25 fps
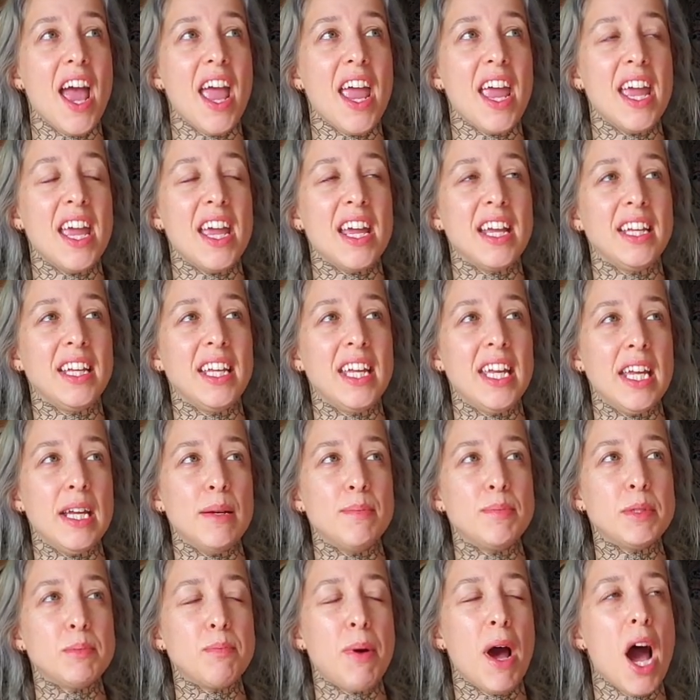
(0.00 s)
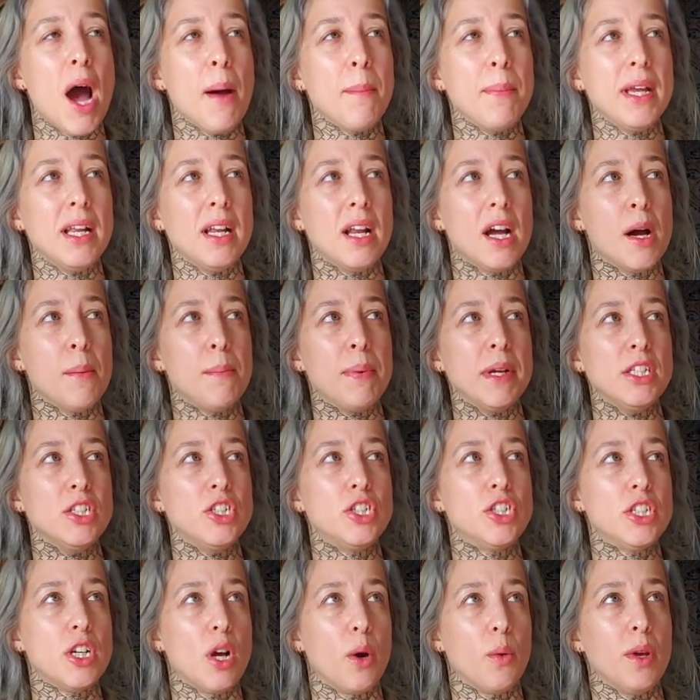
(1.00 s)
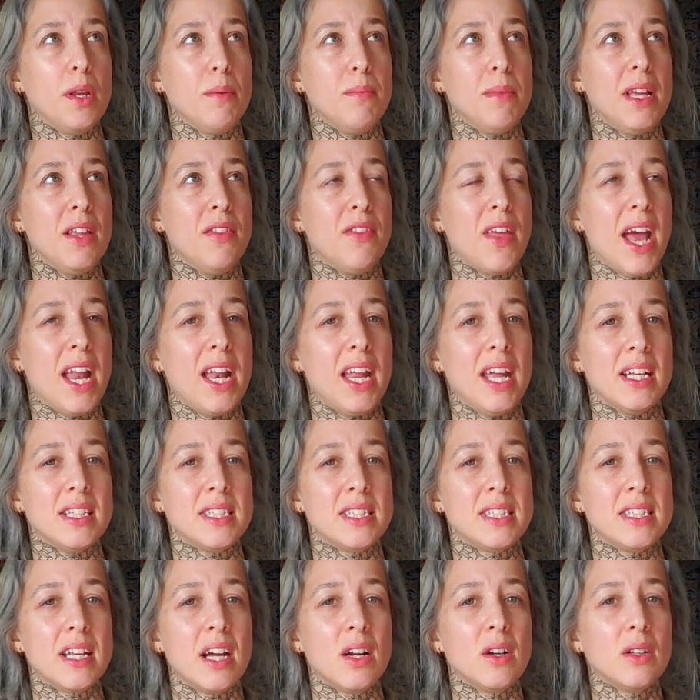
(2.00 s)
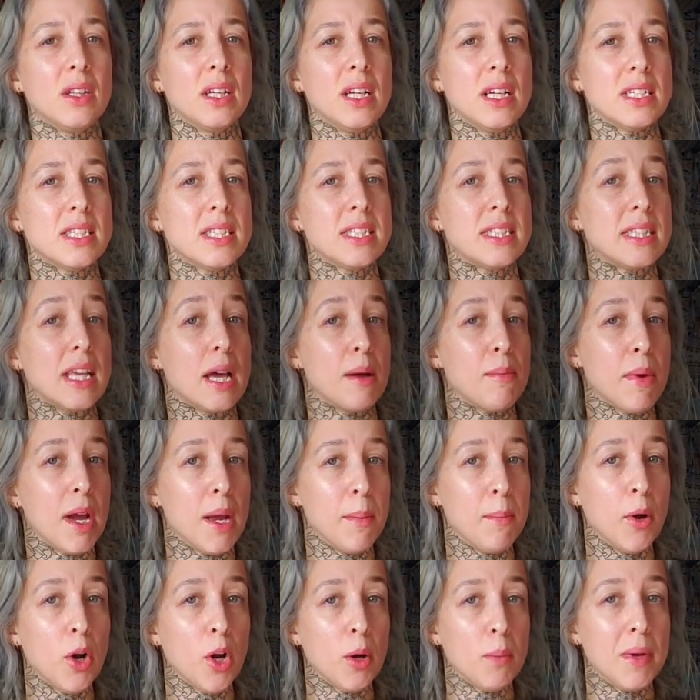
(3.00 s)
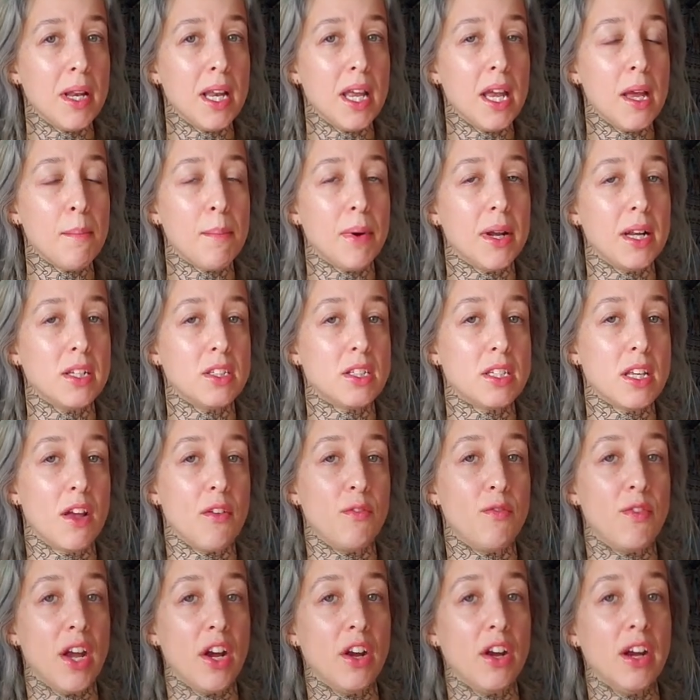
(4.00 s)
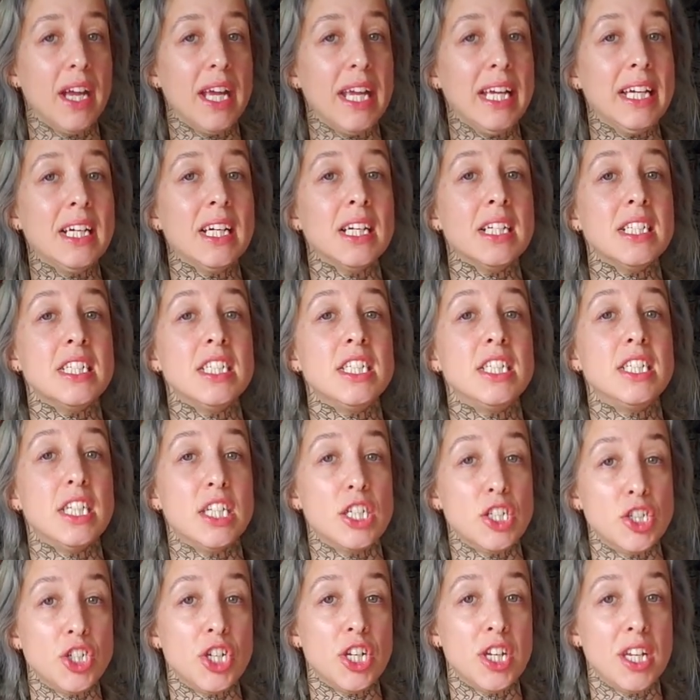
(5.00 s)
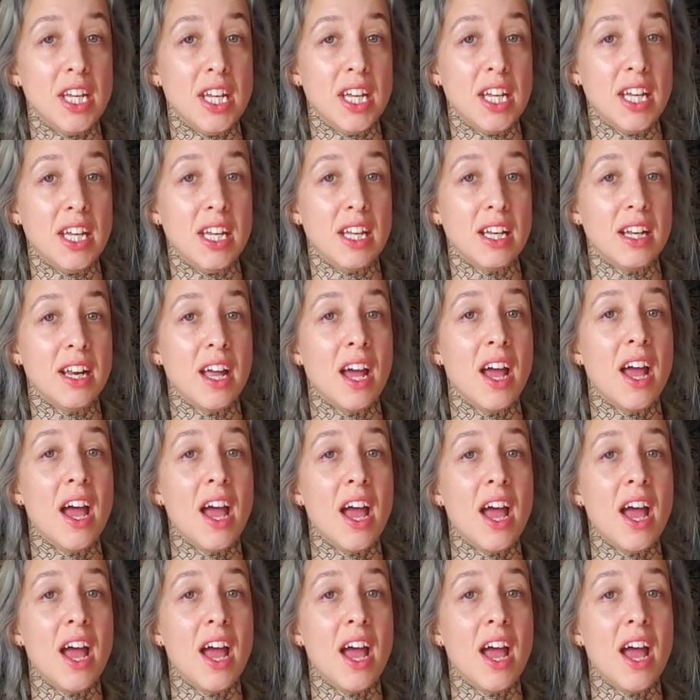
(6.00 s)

it keeps popping up and showing me that it's not only a semi-permanent, but it's a very conditioning